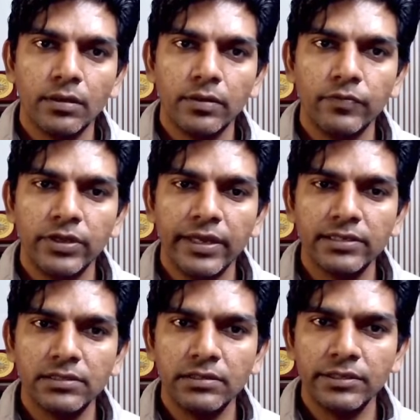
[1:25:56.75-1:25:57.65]
with an
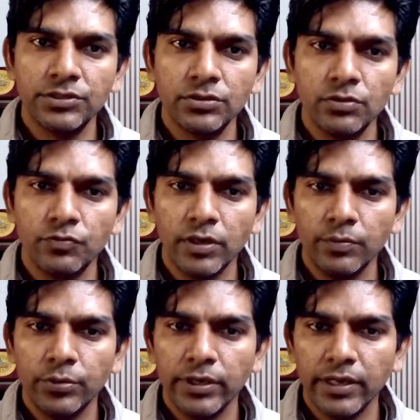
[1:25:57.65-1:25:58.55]
acceleration of
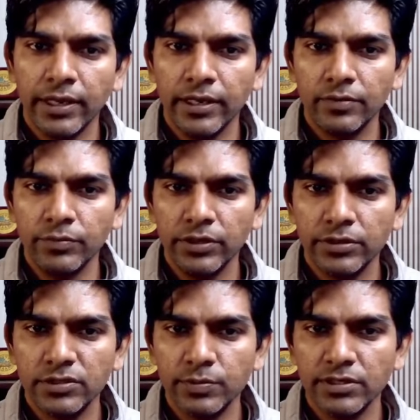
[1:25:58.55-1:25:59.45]
1.8
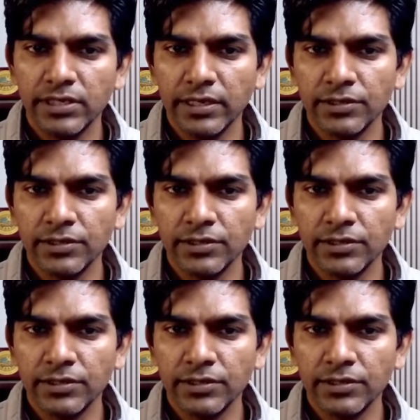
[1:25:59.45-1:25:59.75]
meters per second